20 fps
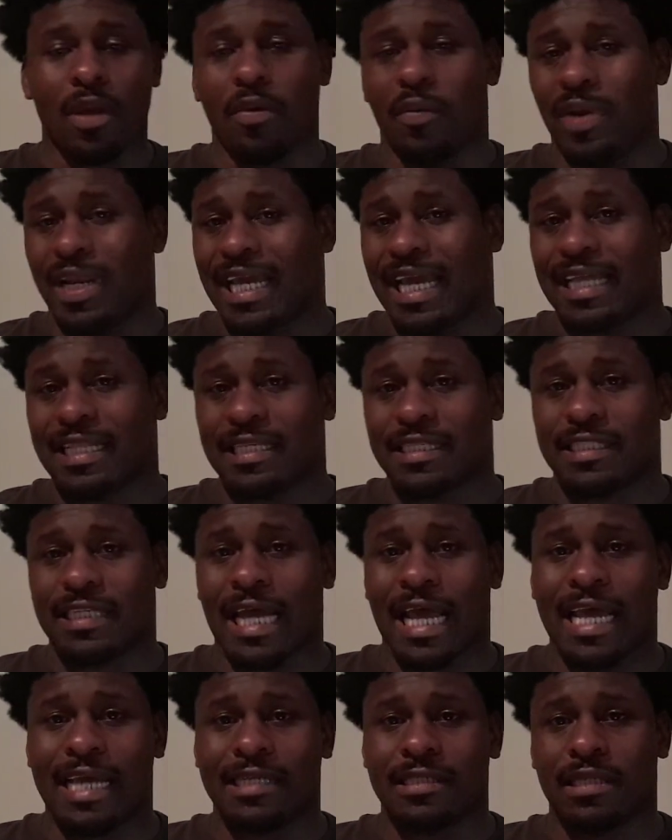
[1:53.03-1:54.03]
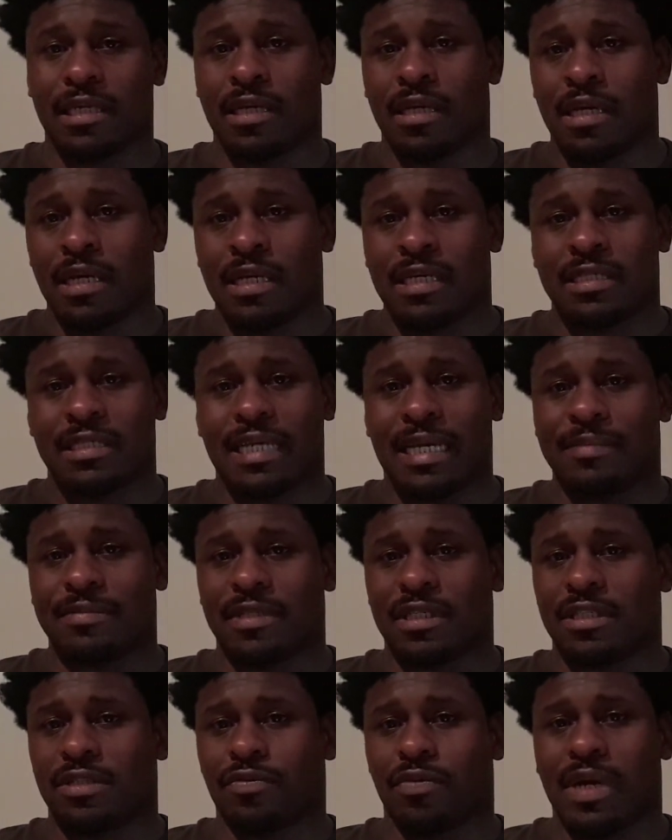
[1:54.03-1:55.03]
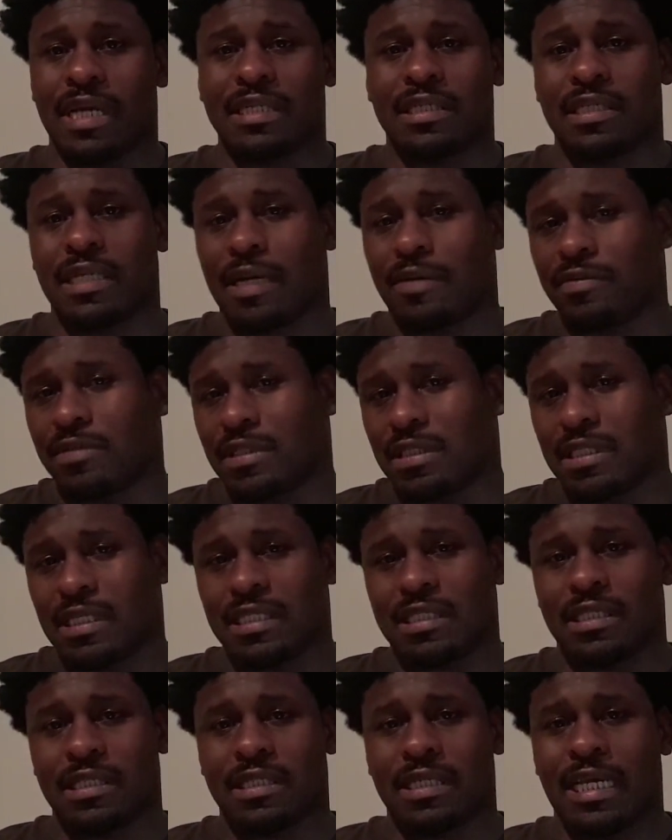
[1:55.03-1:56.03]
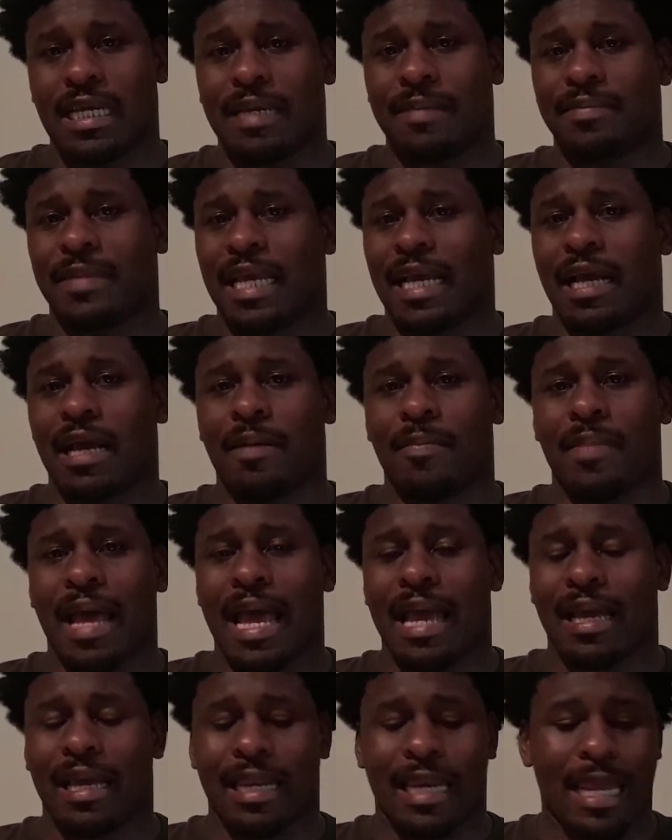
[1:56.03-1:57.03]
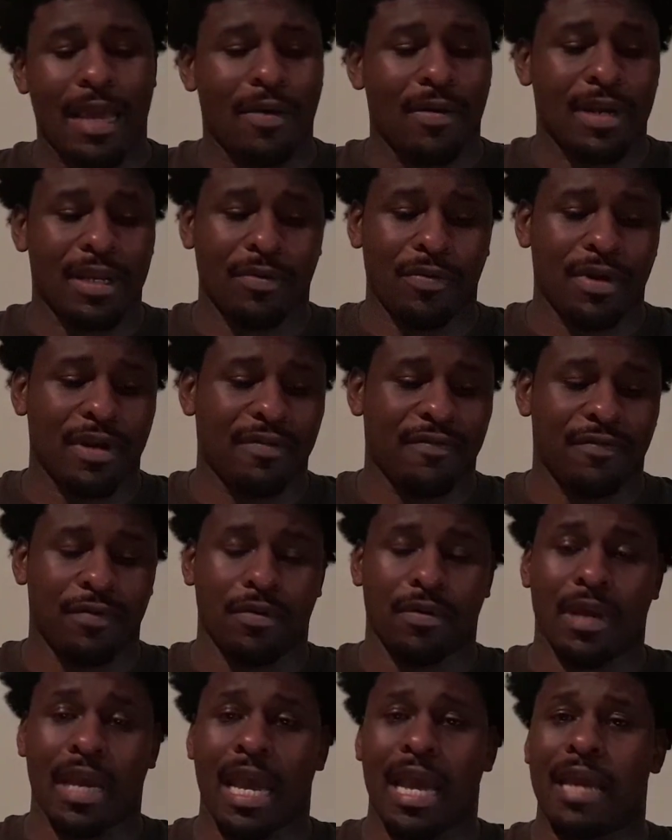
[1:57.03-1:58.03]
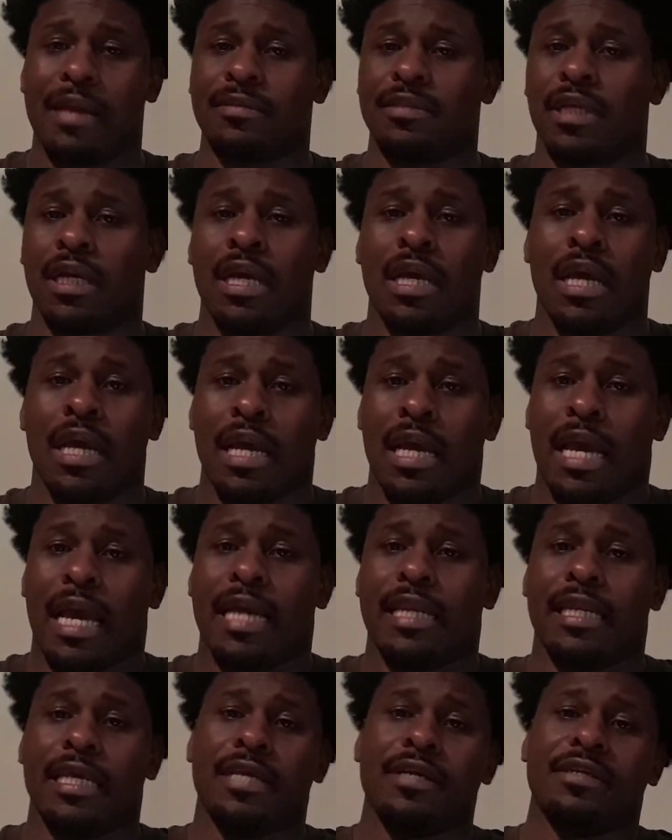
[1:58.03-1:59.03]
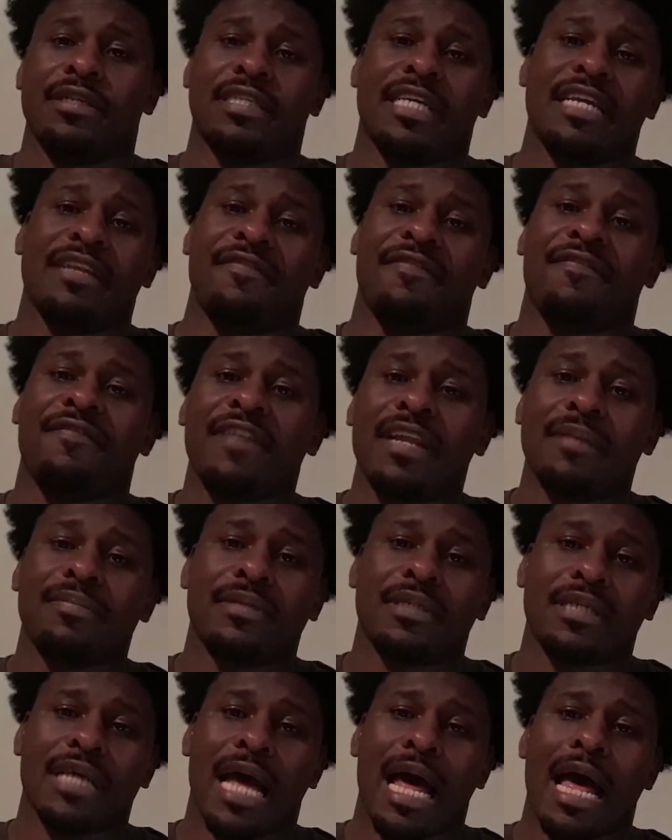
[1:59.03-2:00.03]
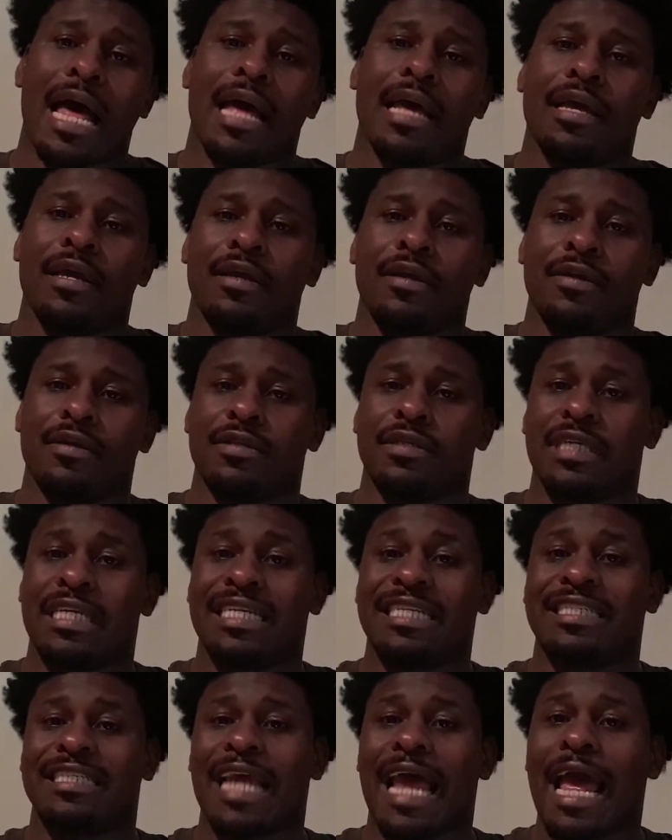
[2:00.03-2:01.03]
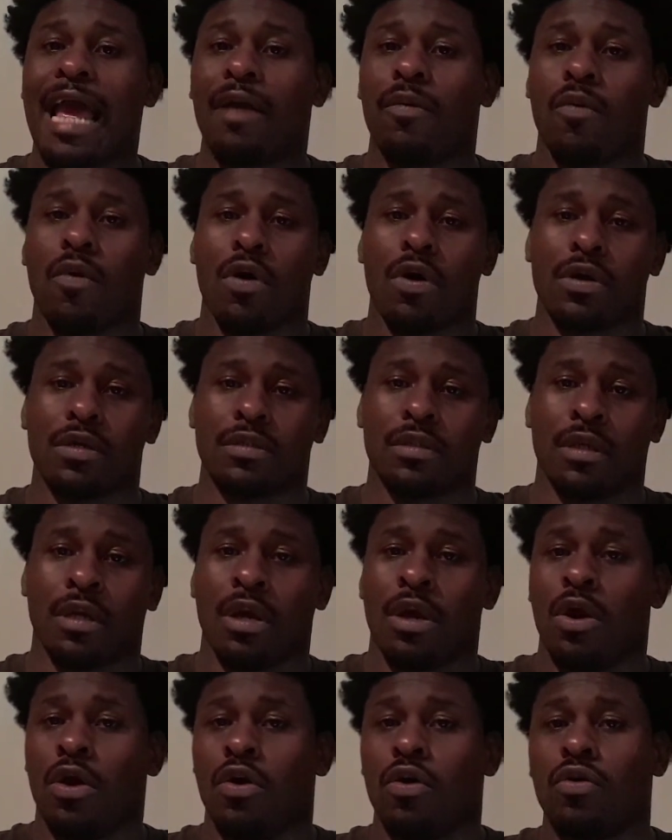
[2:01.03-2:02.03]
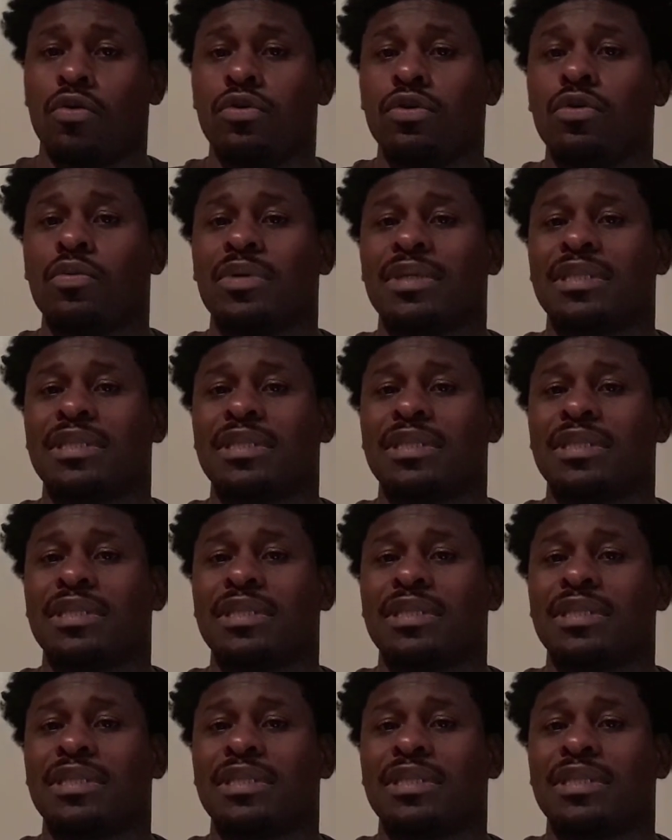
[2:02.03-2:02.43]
We look at the Giants. Same situation. They was a decent team. They come back and they only win a few games. And then you see the flip side. You see the Jaguars. Who knew